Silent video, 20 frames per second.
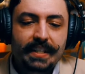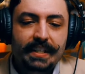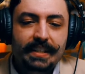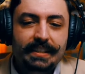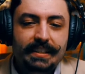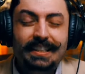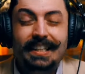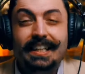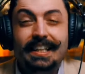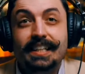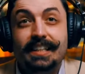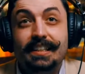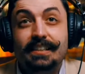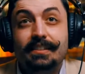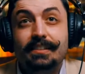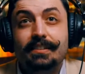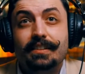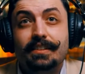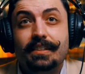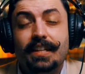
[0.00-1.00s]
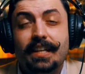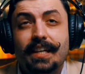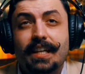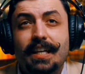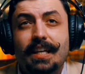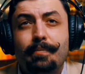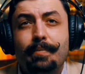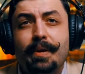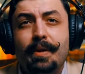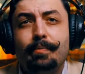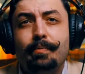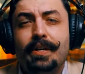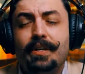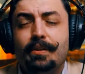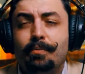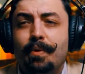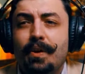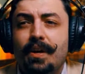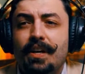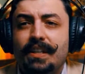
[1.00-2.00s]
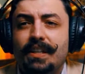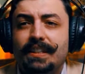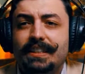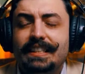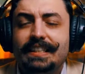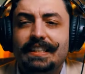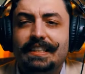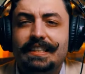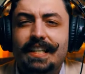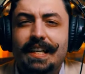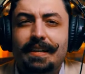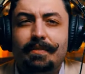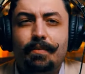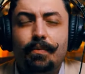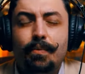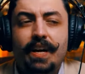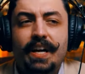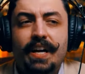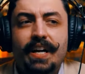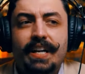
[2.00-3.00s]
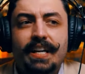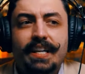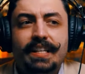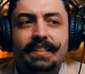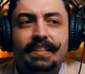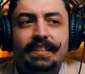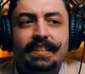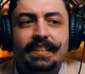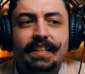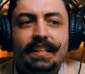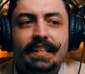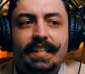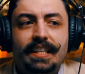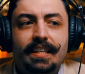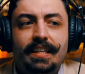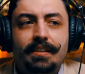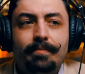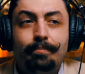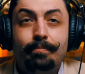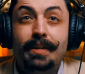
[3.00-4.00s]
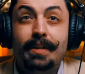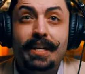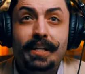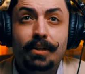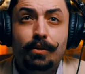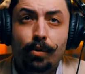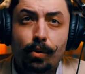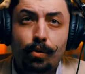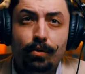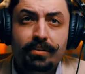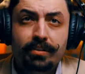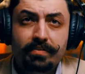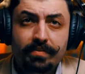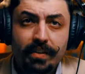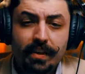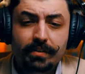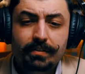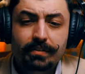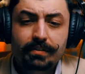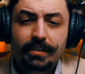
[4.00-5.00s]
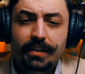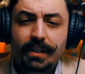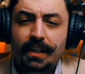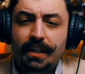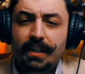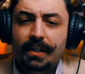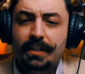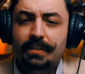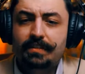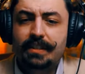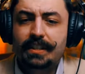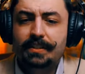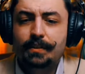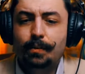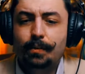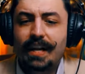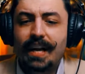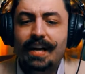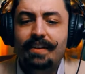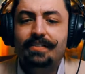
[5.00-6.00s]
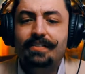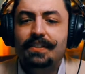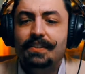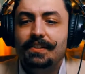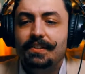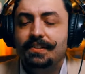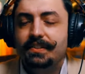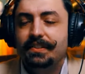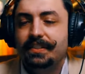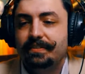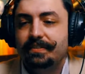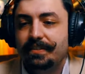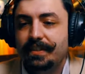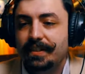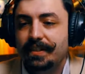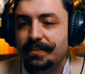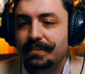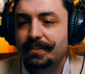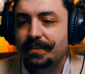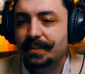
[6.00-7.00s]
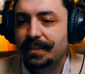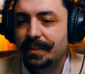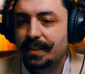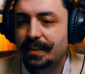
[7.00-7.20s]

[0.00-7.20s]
like thinking about pinch products is the same way as like the mini course funnel, right? So we have all the funnels.